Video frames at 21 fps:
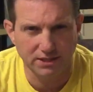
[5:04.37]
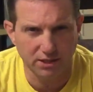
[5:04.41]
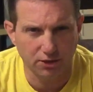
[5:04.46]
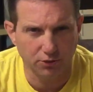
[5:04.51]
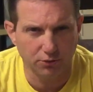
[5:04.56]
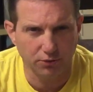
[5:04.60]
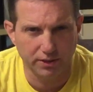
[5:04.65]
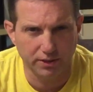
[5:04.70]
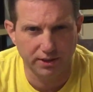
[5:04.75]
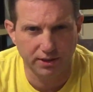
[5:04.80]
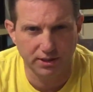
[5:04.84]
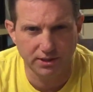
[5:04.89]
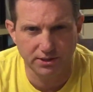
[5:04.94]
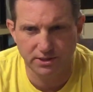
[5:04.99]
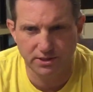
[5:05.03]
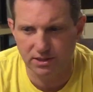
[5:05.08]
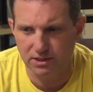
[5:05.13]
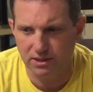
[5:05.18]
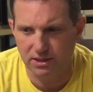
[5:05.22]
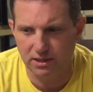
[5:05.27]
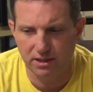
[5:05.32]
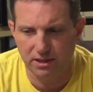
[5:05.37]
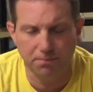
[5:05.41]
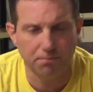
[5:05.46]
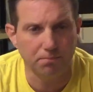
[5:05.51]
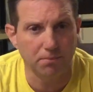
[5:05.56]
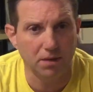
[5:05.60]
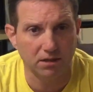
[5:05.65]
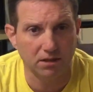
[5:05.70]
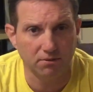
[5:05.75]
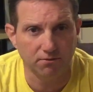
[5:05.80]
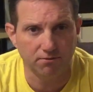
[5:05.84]
ingredients in
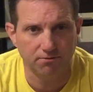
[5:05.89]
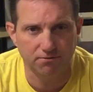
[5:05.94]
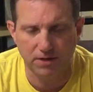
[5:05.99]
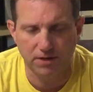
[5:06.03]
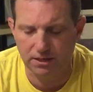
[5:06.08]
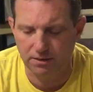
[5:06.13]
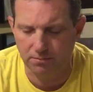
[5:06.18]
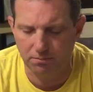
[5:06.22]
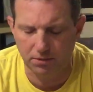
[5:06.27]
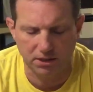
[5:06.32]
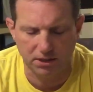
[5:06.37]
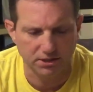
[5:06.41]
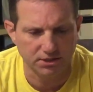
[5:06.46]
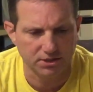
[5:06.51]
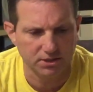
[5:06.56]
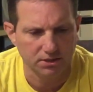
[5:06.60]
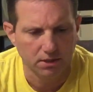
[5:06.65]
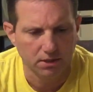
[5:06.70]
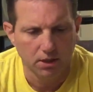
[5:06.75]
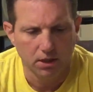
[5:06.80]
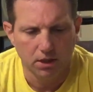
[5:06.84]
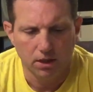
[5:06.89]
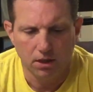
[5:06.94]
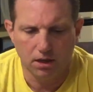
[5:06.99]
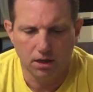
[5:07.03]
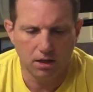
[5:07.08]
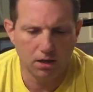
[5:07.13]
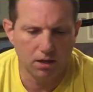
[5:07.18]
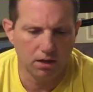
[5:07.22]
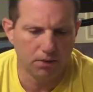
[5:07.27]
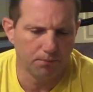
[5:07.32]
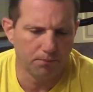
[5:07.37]
methamphetamines,
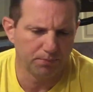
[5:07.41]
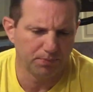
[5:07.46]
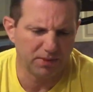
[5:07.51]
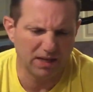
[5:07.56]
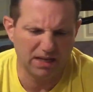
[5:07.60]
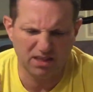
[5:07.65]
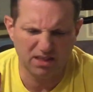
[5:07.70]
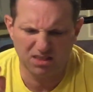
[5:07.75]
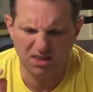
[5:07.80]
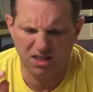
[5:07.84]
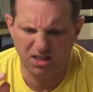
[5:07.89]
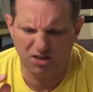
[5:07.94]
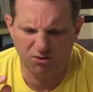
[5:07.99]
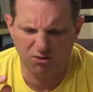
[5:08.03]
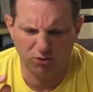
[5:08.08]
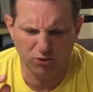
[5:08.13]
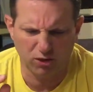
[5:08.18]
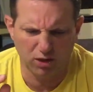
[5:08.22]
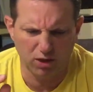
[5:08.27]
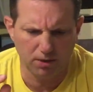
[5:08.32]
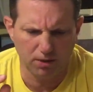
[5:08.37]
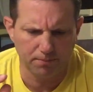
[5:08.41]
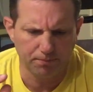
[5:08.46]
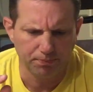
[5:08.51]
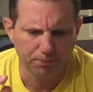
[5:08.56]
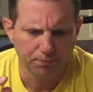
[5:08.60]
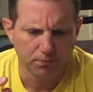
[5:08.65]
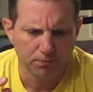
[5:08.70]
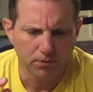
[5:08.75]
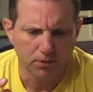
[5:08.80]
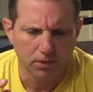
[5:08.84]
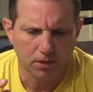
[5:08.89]
anything from
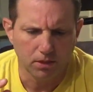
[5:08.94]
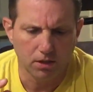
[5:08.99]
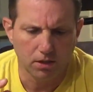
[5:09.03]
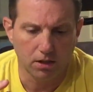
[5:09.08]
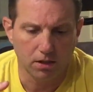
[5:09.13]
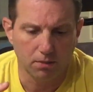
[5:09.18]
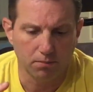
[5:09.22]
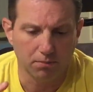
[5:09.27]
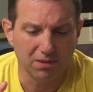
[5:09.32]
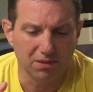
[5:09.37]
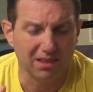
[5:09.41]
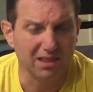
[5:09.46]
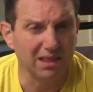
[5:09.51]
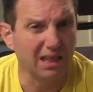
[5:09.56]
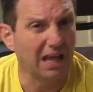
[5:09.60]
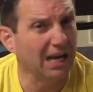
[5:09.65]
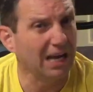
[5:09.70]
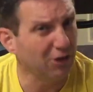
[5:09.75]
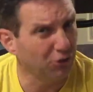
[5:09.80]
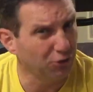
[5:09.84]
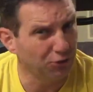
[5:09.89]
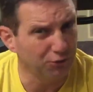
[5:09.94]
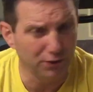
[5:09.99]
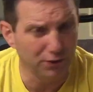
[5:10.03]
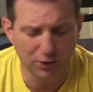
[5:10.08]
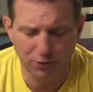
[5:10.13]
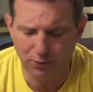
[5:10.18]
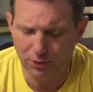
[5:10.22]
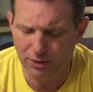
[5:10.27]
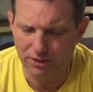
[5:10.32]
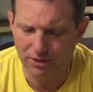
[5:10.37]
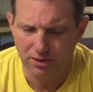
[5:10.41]
lighter
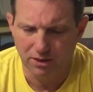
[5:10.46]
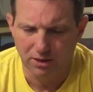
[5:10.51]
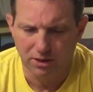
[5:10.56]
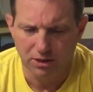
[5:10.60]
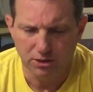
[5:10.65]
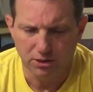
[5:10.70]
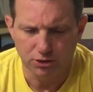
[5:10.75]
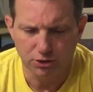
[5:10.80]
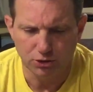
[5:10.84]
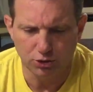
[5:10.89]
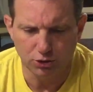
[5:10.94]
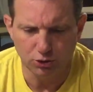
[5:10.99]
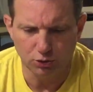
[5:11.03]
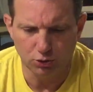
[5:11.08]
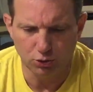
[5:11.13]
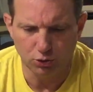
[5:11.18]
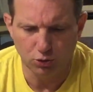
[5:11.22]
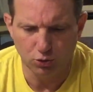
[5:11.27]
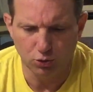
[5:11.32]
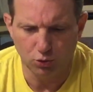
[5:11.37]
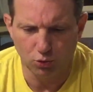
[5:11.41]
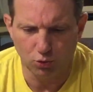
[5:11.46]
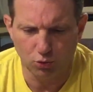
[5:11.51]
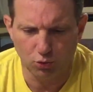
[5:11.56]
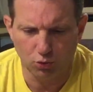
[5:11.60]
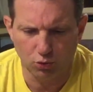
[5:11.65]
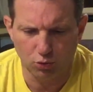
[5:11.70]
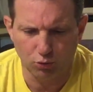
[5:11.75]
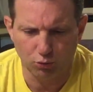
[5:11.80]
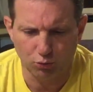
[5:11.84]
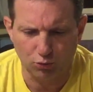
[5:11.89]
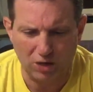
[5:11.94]
fluid to
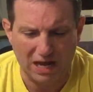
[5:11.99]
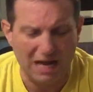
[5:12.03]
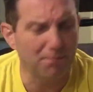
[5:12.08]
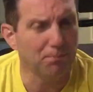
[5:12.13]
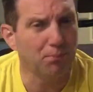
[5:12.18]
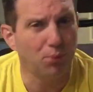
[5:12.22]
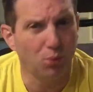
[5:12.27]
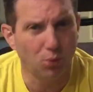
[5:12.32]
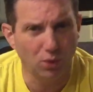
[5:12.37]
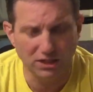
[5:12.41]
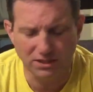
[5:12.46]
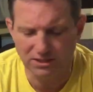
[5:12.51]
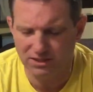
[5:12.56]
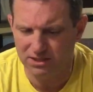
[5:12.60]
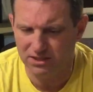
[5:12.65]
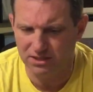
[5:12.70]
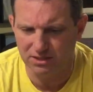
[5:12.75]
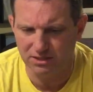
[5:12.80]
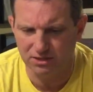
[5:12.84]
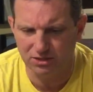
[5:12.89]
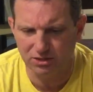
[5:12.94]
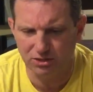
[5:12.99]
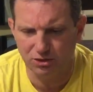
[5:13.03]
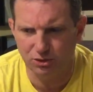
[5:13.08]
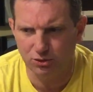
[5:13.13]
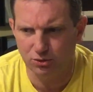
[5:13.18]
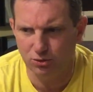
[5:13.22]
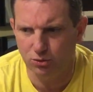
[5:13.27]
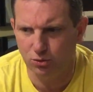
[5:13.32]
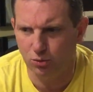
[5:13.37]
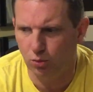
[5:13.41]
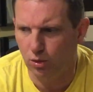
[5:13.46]
rat poison
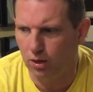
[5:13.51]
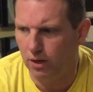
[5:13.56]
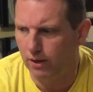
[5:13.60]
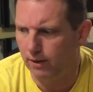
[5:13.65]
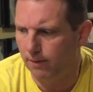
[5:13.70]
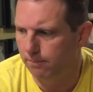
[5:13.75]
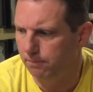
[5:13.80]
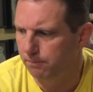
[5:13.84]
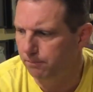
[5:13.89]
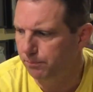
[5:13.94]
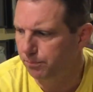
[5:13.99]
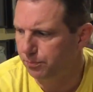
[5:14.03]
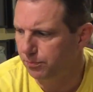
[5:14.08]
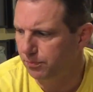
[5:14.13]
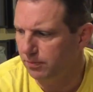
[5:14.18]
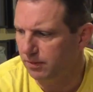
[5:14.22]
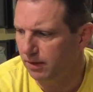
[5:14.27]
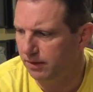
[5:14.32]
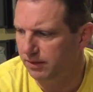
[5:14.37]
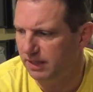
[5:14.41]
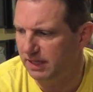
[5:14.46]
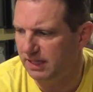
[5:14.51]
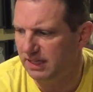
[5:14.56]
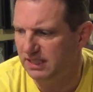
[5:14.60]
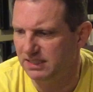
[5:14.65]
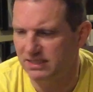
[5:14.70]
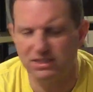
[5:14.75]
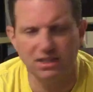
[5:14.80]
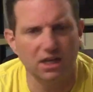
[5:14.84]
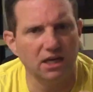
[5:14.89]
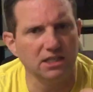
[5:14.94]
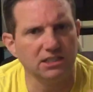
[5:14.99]
to the
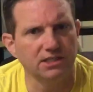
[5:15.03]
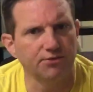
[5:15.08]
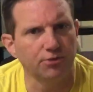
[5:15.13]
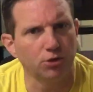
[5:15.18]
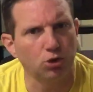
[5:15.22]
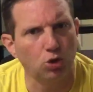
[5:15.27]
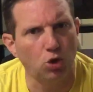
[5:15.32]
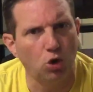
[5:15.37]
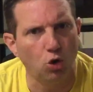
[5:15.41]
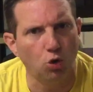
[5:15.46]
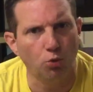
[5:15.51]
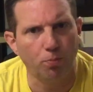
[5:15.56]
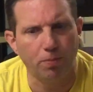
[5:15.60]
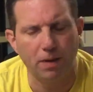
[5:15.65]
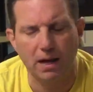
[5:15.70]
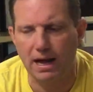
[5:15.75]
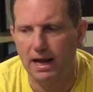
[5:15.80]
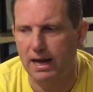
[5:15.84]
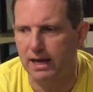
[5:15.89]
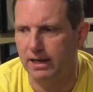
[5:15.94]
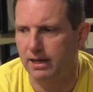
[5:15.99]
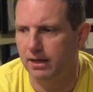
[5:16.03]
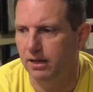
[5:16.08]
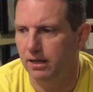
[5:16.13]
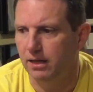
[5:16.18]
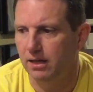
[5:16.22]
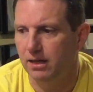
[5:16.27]
insides of a coal pack,